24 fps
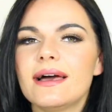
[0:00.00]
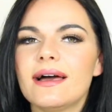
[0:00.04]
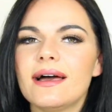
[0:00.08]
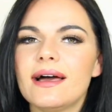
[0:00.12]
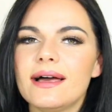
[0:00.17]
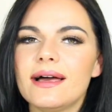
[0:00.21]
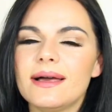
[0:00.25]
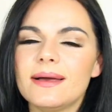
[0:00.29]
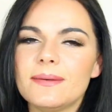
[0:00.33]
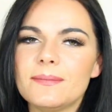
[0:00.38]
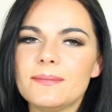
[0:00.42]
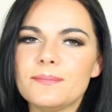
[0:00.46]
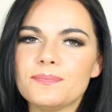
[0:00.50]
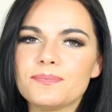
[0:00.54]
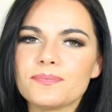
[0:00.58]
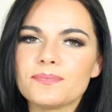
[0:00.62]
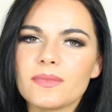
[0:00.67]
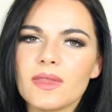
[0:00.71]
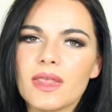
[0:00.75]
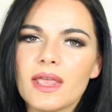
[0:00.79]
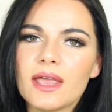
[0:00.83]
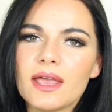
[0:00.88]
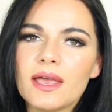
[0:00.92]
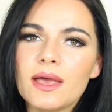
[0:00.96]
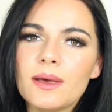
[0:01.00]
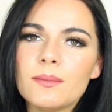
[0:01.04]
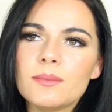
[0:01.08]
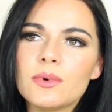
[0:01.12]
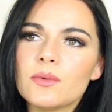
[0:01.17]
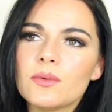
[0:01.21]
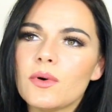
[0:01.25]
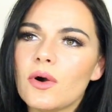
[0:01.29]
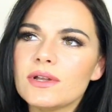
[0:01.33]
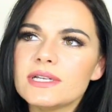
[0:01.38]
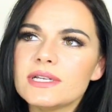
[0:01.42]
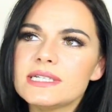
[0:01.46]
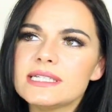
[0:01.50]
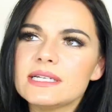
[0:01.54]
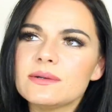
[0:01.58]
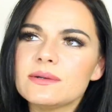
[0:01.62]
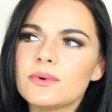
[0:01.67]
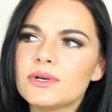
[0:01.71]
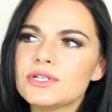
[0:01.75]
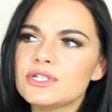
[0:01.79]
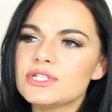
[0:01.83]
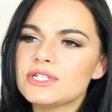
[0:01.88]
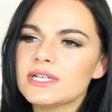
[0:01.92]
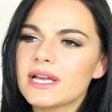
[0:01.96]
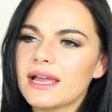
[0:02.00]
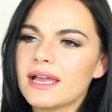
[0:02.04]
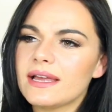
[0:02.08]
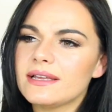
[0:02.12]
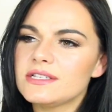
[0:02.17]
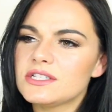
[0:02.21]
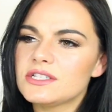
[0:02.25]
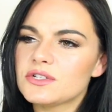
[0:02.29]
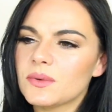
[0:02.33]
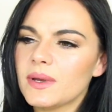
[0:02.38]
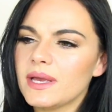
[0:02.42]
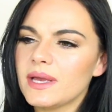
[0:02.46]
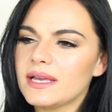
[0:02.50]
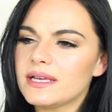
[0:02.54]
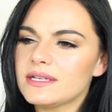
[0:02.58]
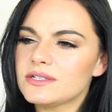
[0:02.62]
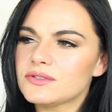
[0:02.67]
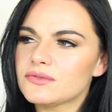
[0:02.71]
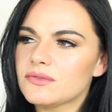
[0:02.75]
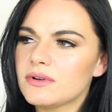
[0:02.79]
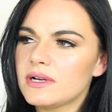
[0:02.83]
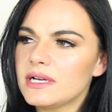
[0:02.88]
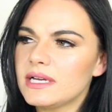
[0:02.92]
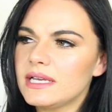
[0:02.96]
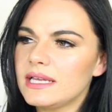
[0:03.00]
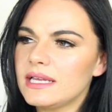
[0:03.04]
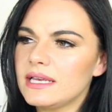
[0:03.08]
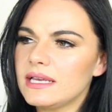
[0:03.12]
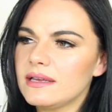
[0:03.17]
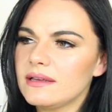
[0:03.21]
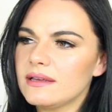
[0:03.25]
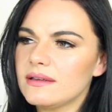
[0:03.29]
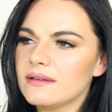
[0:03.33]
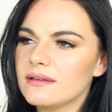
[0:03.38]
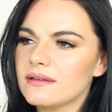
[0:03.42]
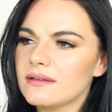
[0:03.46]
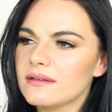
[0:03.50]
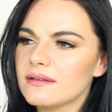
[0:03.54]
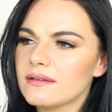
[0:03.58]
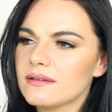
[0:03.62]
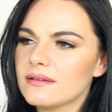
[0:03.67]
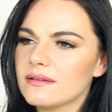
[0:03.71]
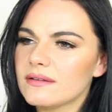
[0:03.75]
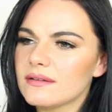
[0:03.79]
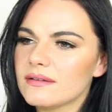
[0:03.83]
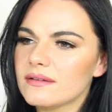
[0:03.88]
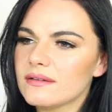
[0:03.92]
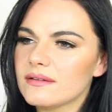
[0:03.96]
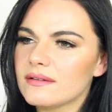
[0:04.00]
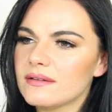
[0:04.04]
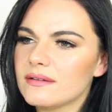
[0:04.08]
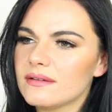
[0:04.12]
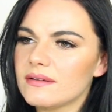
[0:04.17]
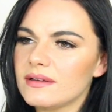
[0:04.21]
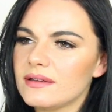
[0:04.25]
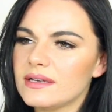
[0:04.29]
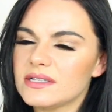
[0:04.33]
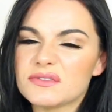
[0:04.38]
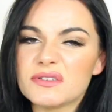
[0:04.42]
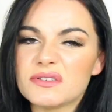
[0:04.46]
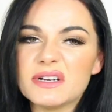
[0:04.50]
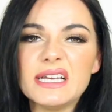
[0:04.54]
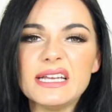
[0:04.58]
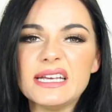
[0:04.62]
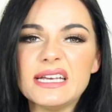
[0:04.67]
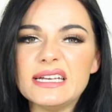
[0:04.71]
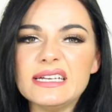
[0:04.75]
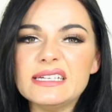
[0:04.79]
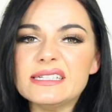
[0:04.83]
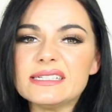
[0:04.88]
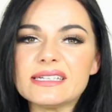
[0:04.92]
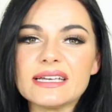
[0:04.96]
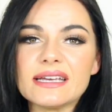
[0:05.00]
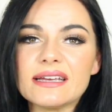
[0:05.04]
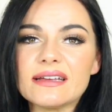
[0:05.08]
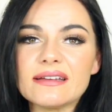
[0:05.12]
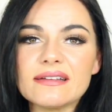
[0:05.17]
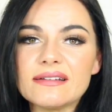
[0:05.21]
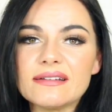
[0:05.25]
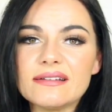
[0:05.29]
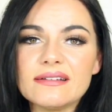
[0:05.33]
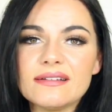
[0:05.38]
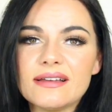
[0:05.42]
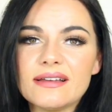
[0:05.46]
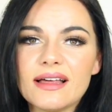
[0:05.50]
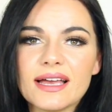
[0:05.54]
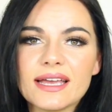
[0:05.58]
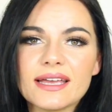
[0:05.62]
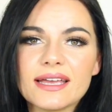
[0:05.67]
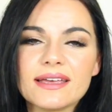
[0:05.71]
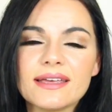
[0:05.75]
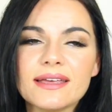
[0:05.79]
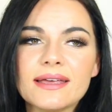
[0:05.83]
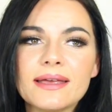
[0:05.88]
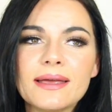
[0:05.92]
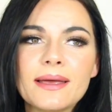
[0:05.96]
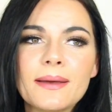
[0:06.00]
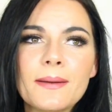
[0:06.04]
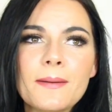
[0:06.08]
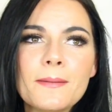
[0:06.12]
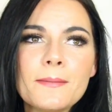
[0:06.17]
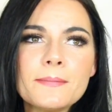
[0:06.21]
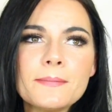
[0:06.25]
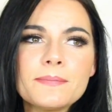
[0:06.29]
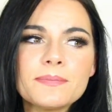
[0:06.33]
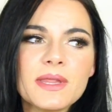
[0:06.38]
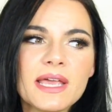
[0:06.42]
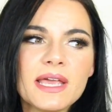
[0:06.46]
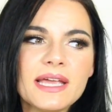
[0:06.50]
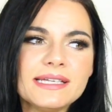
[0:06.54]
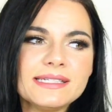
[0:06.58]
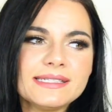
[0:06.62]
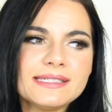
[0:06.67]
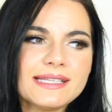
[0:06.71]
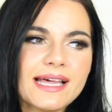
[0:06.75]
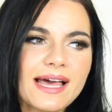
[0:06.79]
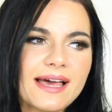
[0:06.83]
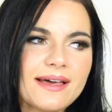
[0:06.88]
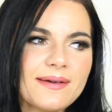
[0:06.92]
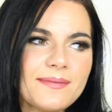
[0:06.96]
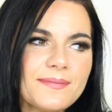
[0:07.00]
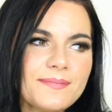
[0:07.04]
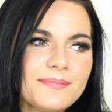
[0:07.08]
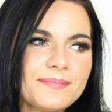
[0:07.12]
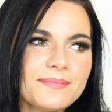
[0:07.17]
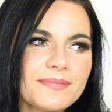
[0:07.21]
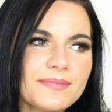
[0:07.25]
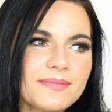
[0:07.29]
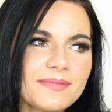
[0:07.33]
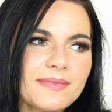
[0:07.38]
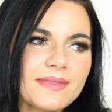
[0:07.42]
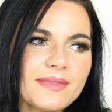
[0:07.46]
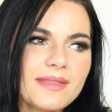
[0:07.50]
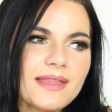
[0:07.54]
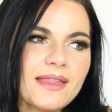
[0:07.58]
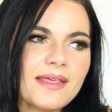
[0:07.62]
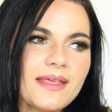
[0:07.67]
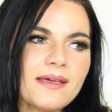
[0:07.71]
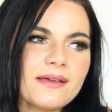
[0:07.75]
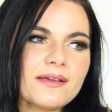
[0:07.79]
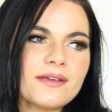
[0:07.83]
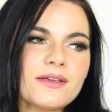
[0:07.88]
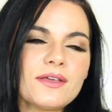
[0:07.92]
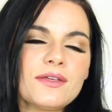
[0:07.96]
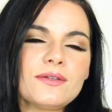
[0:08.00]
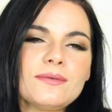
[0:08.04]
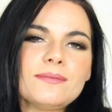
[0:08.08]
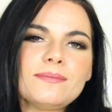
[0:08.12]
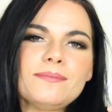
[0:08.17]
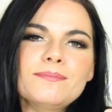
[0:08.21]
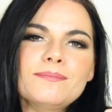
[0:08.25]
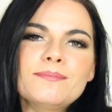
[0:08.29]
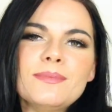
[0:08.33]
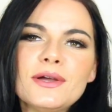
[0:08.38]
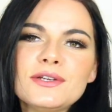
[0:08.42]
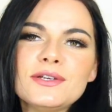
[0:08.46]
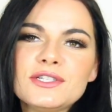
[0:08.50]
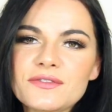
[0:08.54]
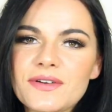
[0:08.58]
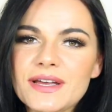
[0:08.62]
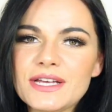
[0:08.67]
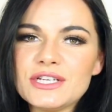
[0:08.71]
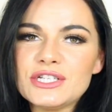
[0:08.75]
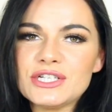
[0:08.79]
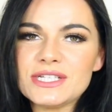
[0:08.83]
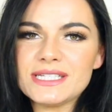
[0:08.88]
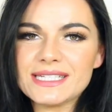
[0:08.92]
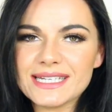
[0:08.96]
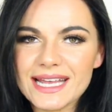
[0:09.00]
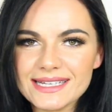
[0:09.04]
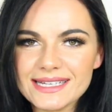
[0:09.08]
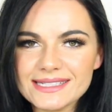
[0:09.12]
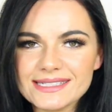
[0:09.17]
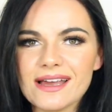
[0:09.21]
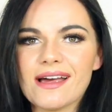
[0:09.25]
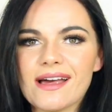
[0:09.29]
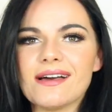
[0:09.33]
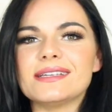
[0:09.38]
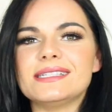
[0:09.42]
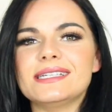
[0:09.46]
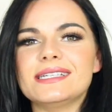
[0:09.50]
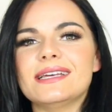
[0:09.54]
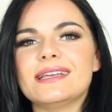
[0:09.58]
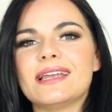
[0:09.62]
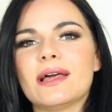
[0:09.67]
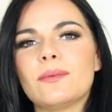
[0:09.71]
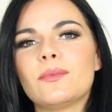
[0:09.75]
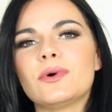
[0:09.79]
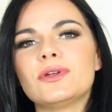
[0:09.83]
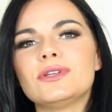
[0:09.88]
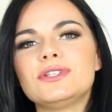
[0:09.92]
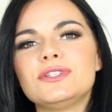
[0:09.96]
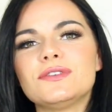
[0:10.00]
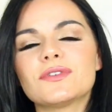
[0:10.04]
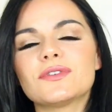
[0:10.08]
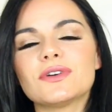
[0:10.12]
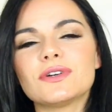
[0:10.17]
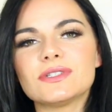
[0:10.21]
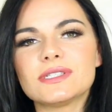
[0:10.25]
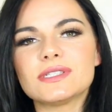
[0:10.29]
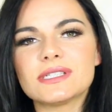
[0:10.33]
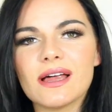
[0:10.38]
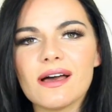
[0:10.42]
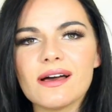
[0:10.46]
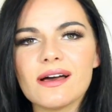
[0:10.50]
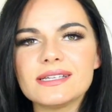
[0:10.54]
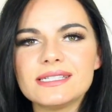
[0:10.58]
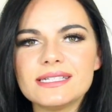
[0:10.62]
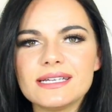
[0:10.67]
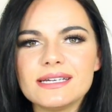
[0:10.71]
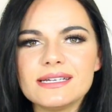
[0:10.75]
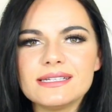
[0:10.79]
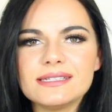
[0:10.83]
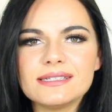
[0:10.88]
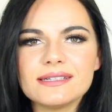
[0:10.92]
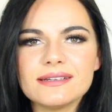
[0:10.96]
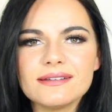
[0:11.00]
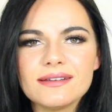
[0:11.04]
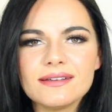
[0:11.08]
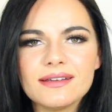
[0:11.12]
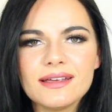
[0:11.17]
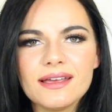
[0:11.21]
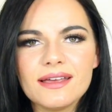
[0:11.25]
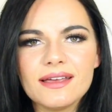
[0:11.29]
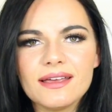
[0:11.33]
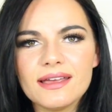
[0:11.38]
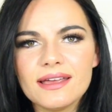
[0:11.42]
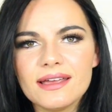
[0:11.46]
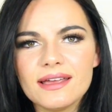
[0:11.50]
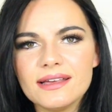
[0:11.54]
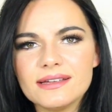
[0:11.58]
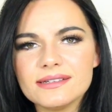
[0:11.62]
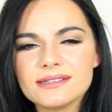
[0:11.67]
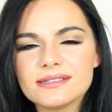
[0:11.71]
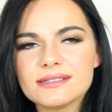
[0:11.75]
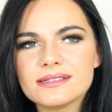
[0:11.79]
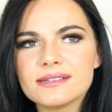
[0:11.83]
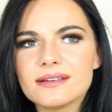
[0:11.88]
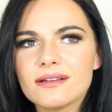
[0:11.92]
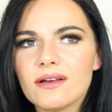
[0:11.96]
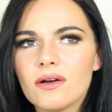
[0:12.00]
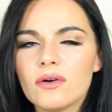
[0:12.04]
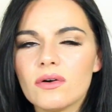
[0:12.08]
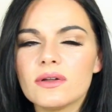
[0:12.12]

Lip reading: But honestly, once you get into it, it's really easy. Like, it's that motivation to get started, and once you've got started, it's